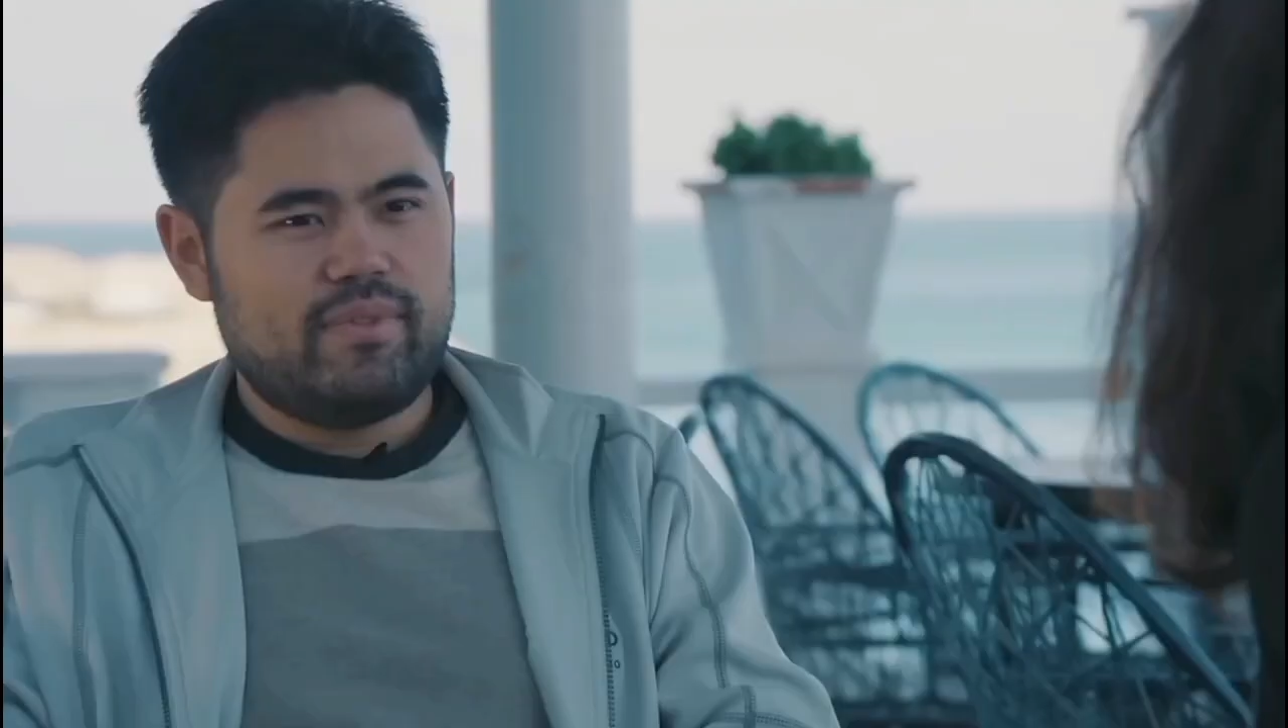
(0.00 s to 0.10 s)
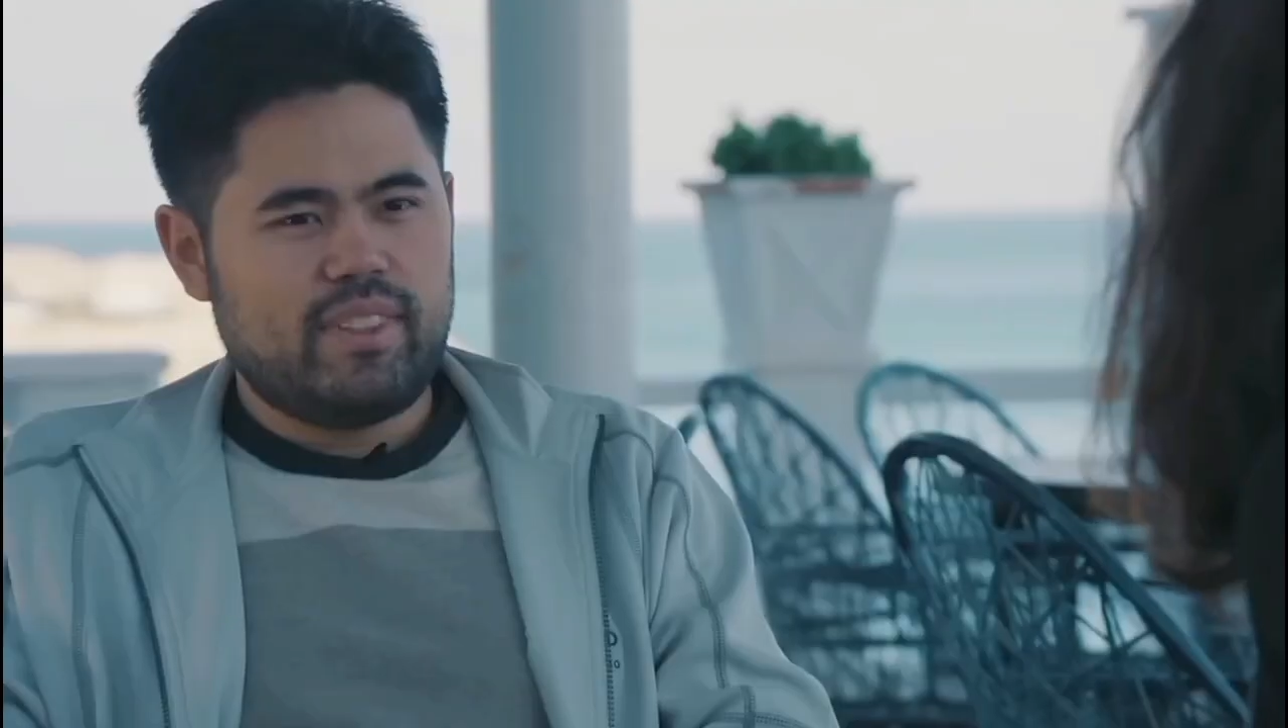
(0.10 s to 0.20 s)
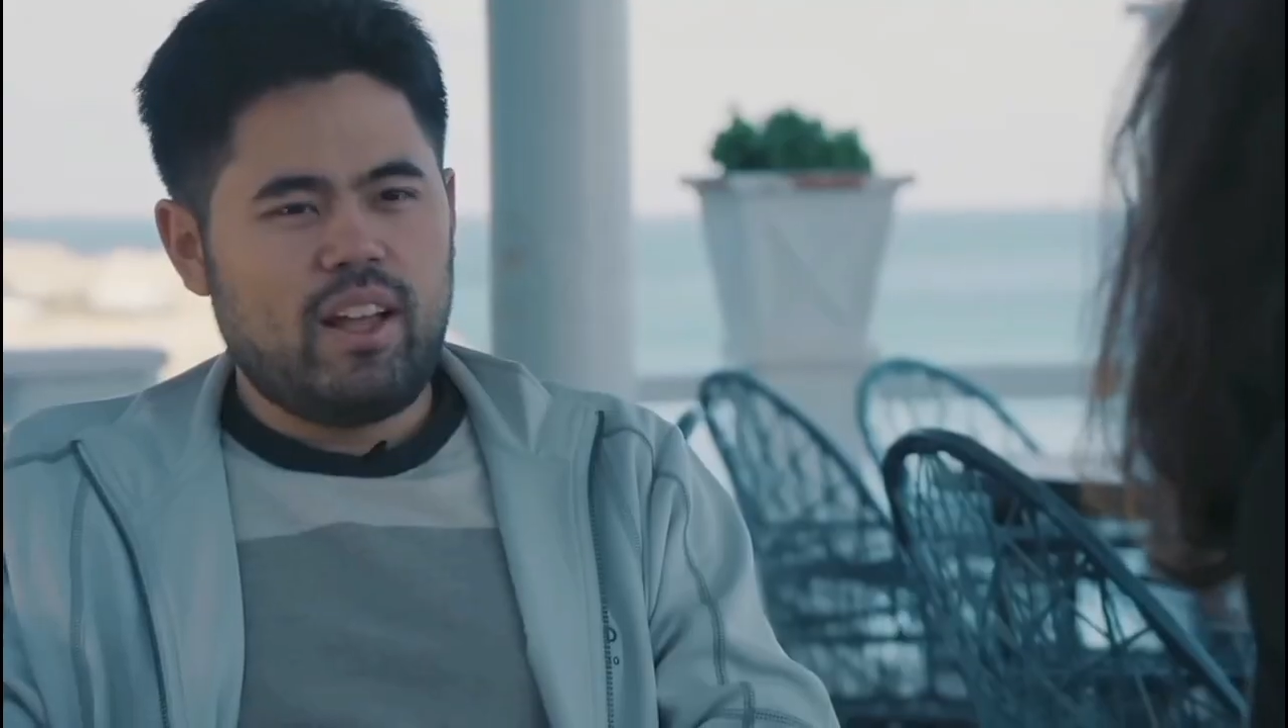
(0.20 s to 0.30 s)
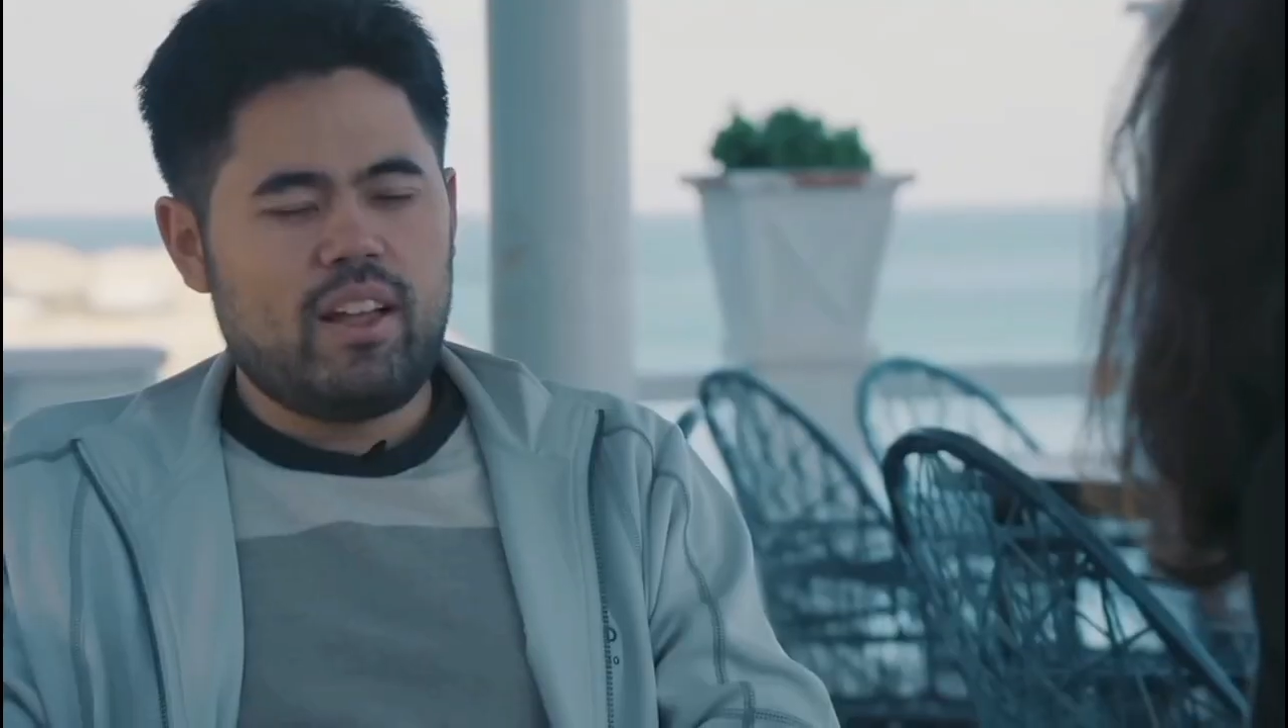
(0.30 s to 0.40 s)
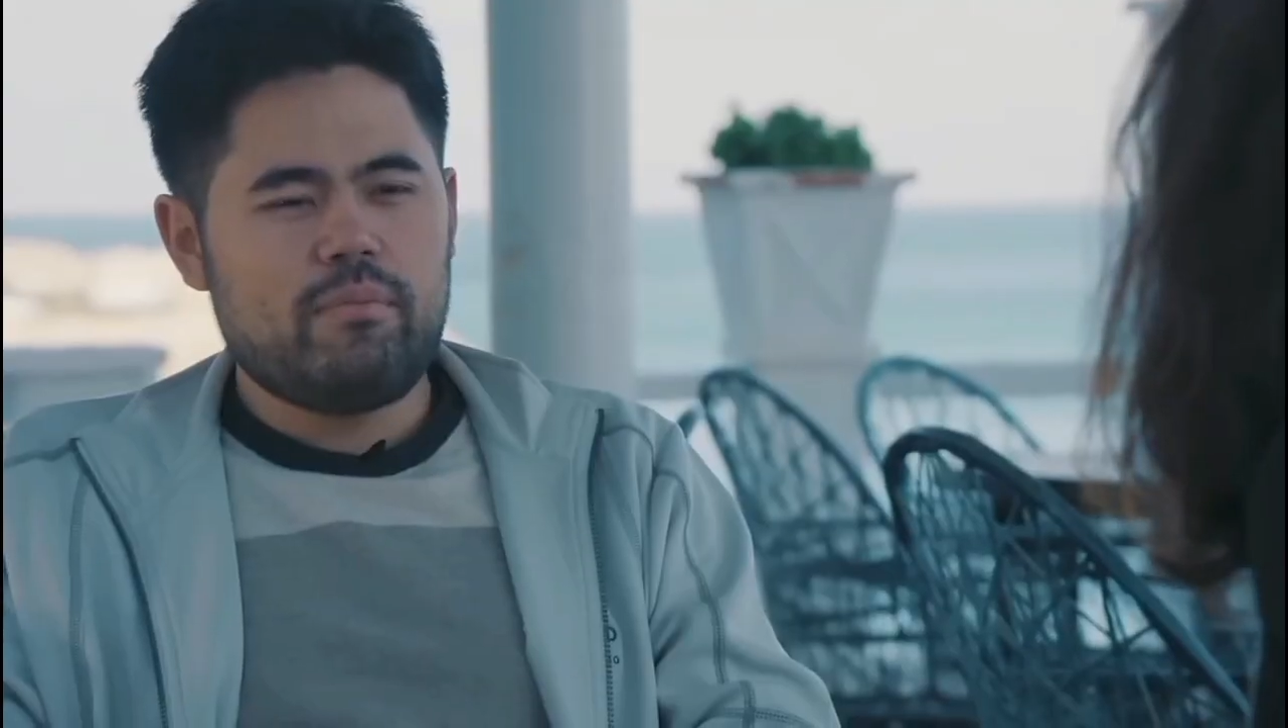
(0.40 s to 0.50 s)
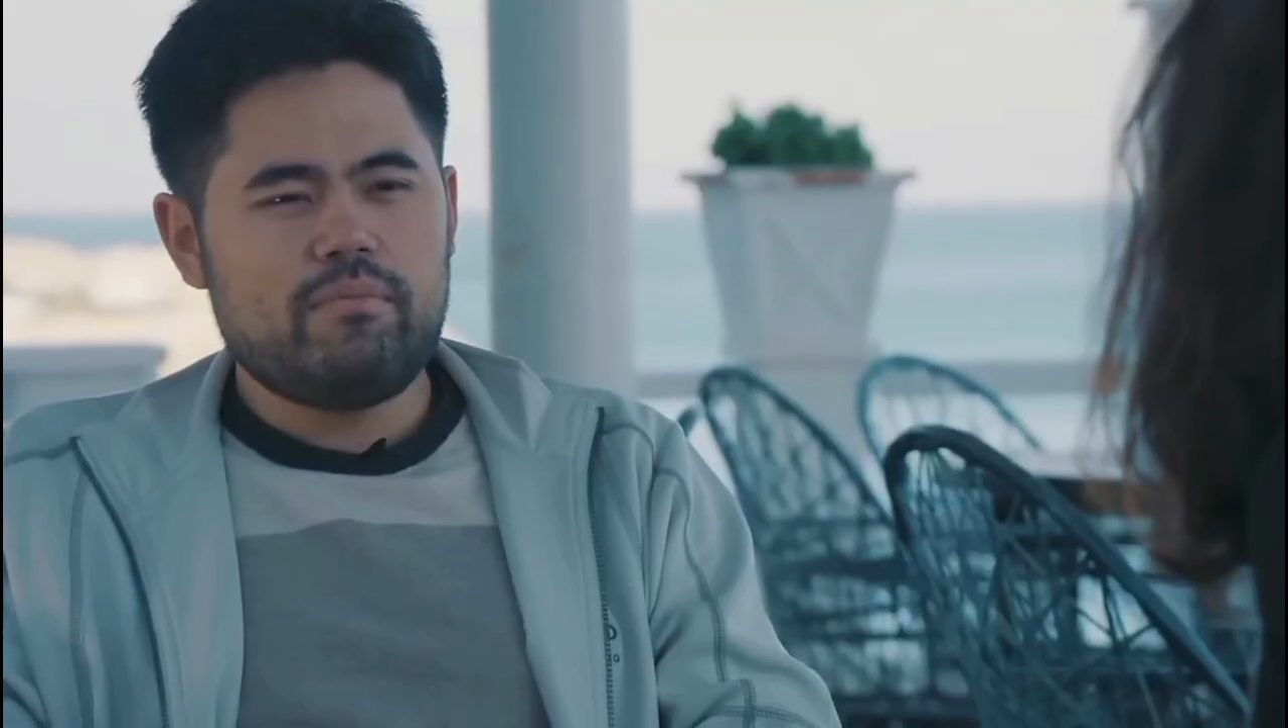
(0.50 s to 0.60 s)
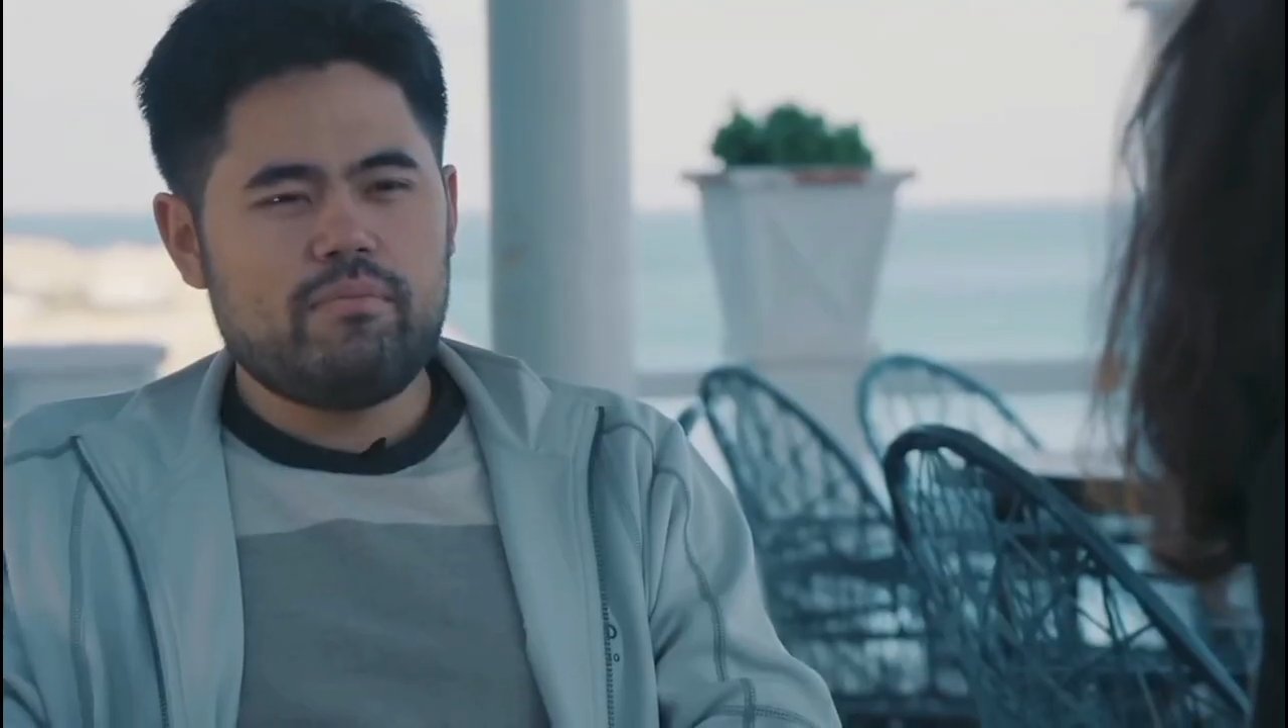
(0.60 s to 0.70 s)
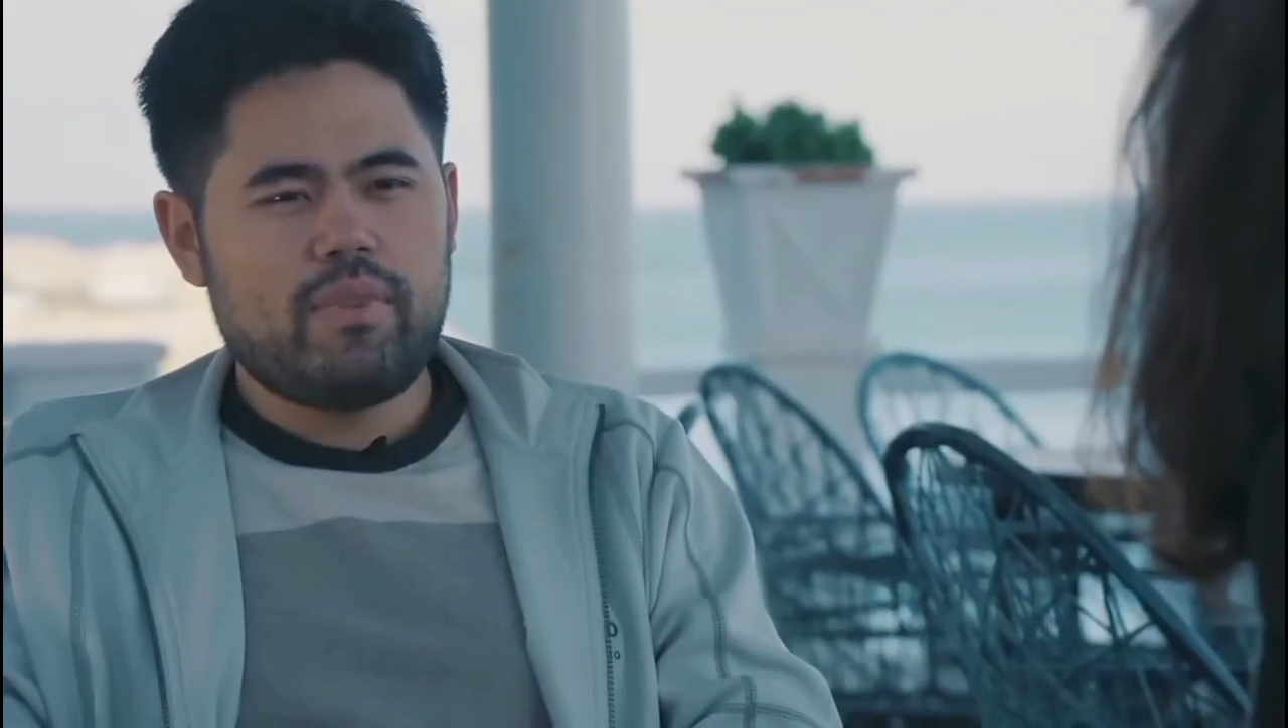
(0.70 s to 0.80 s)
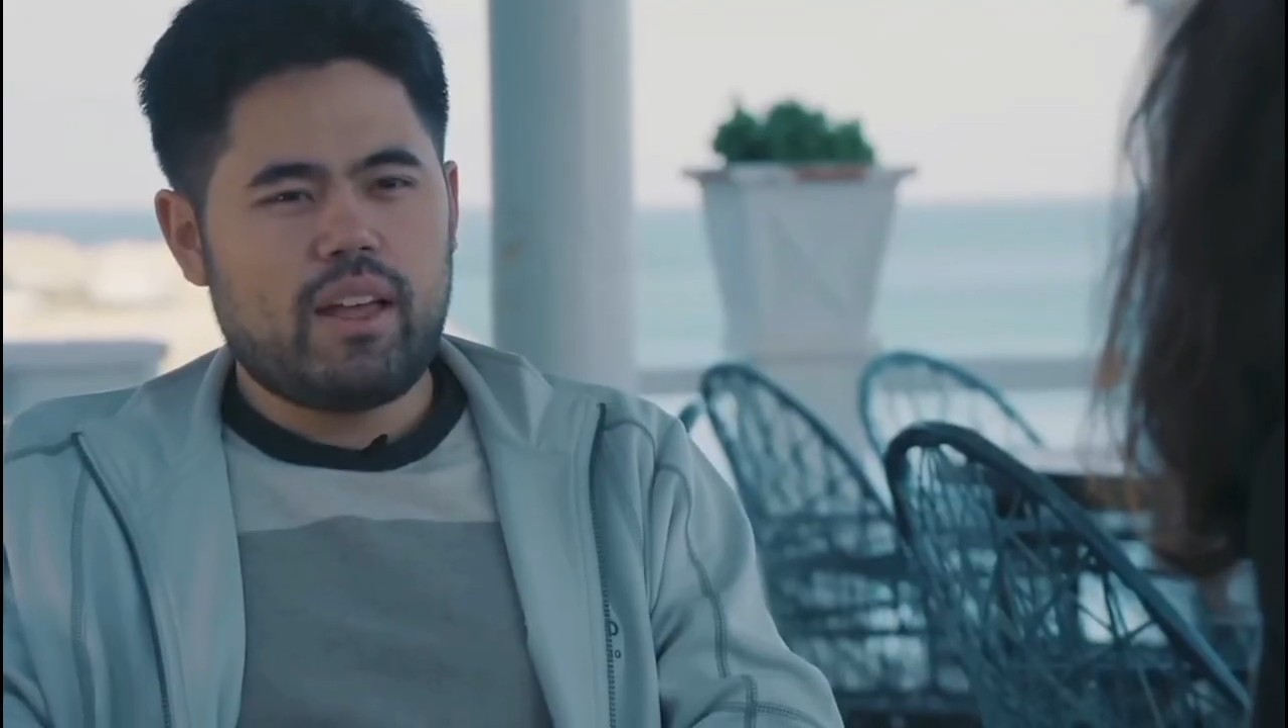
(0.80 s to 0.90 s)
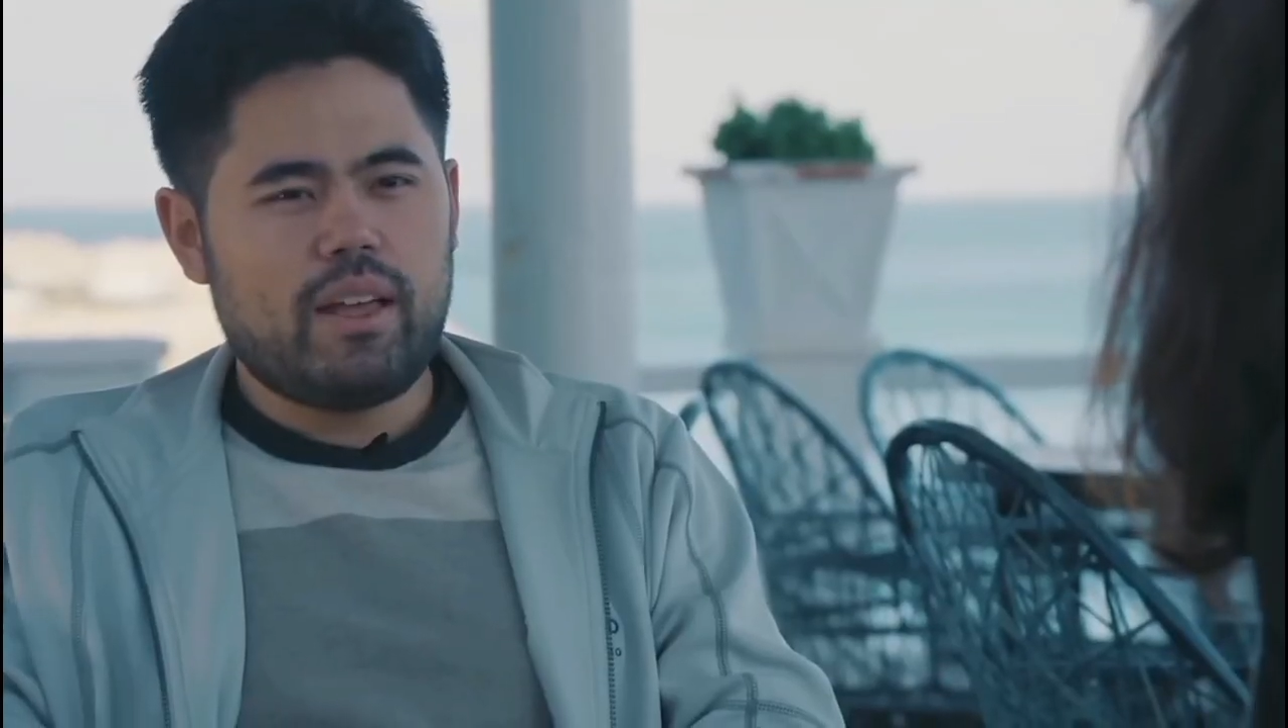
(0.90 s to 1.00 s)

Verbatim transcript: Um,